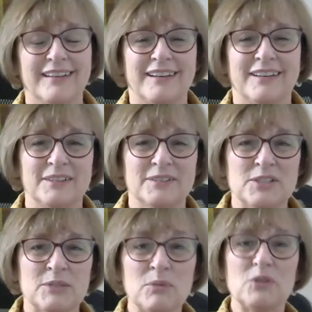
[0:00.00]
uh,
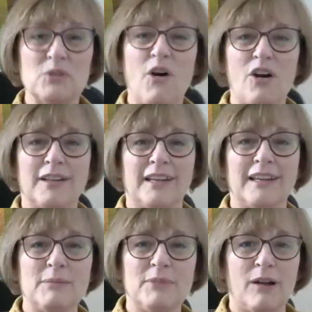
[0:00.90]
to move on and
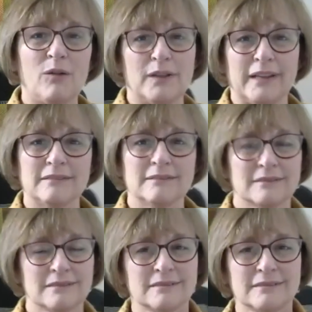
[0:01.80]
keep going.
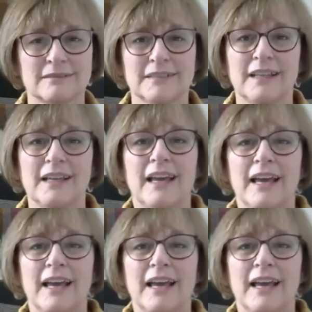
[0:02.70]
Thank you.